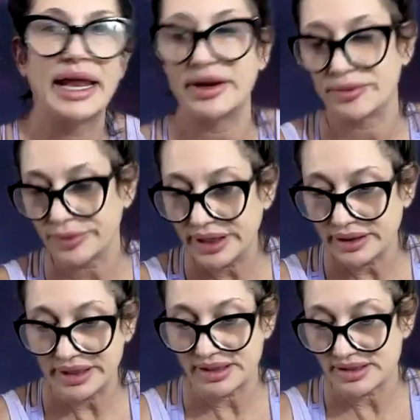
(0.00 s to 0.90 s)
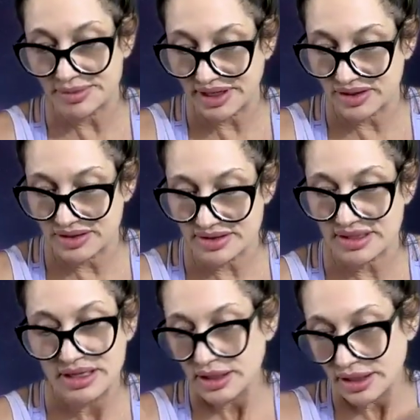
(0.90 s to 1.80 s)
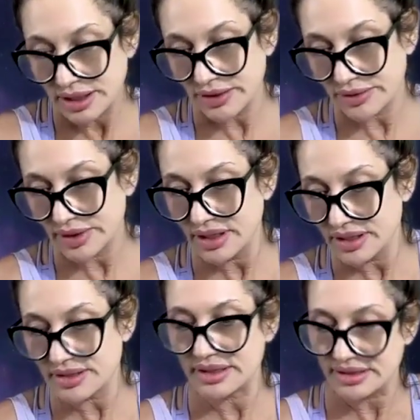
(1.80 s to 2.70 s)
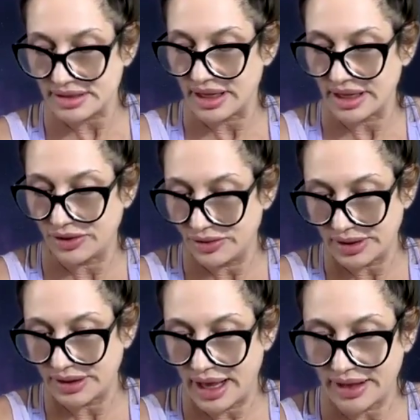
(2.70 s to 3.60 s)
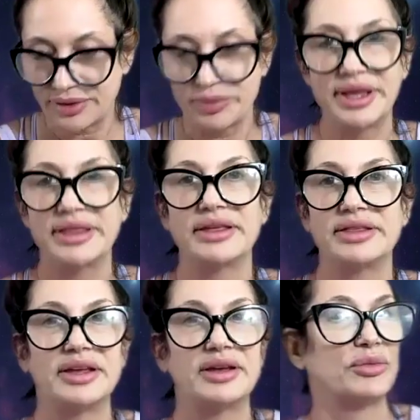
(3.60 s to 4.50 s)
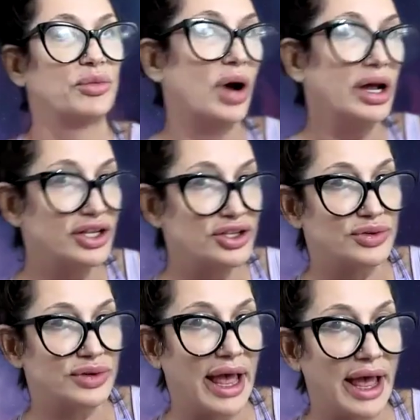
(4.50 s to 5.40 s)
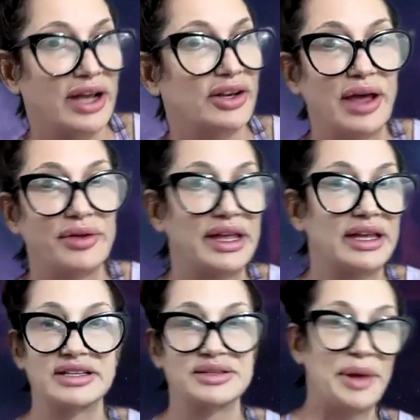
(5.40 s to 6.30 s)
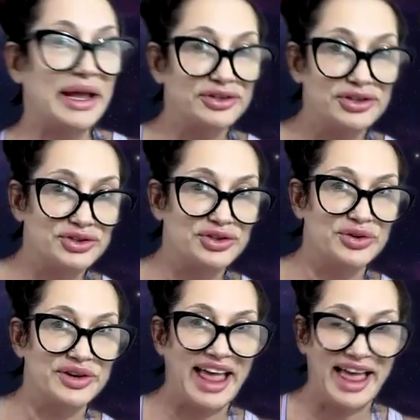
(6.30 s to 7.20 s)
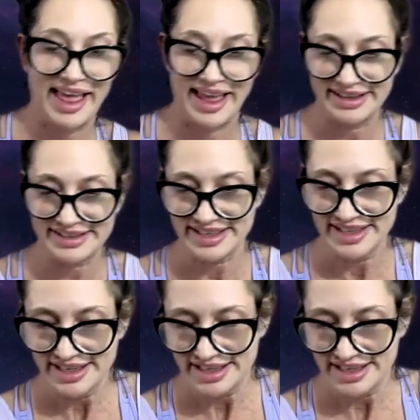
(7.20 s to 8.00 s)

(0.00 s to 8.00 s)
And really, it's because here it is, it's like you didn't act the way that they wanted you to act, how they expected you to act.